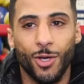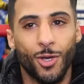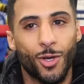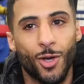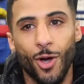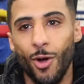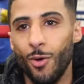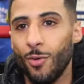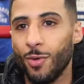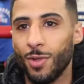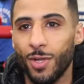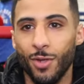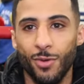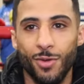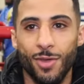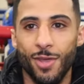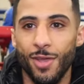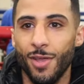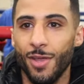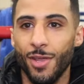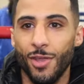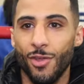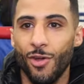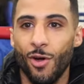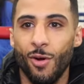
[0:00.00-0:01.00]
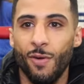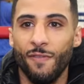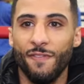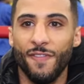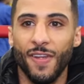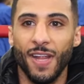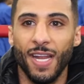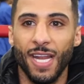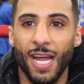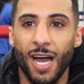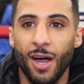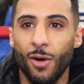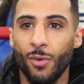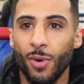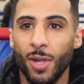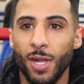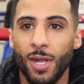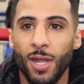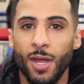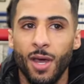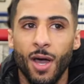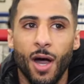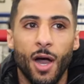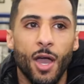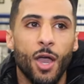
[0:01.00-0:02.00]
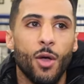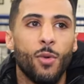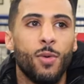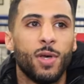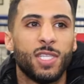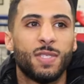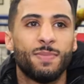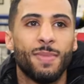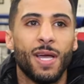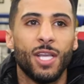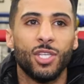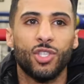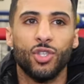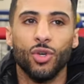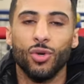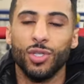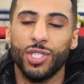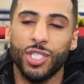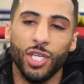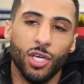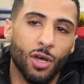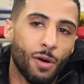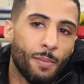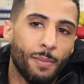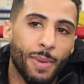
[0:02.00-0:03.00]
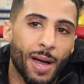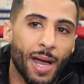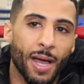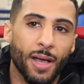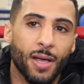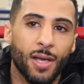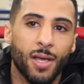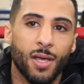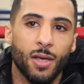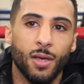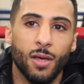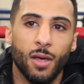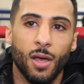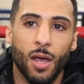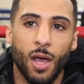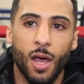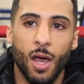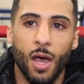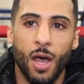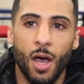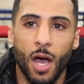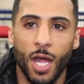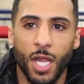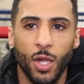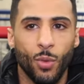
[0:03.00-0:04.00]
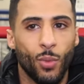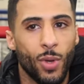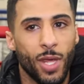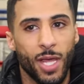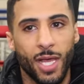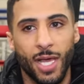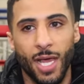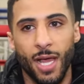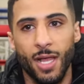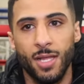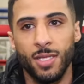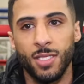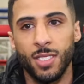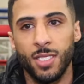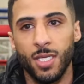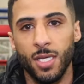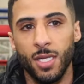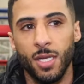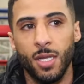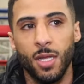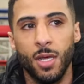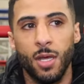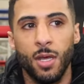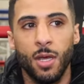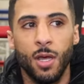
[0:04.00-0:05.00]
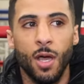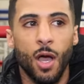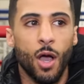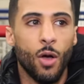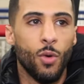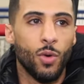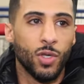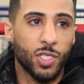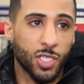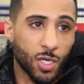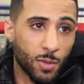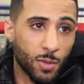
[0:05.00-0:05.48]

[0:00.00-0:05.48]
go and do your, own thing now. And I always make sure to come back uh, on the weekends and always